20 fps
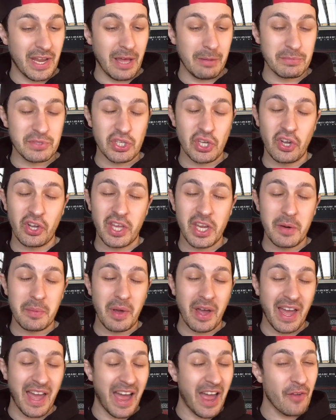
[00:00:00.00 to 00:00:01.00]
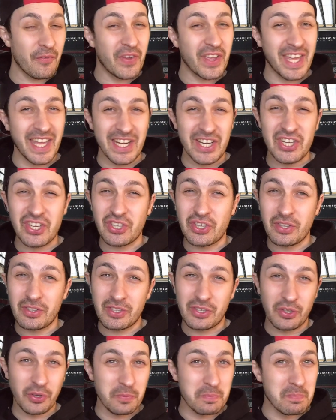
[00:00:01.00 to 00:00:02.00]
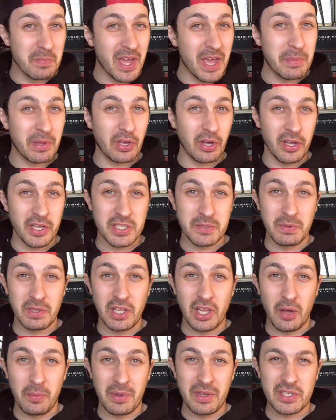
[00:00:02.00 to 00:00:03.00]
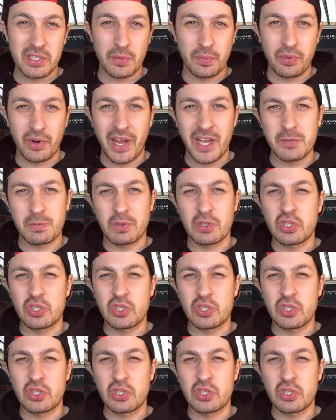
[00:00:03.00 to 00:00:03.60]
Now I'm talking about it, I think Canada could maybe cause them a little bit of surprise,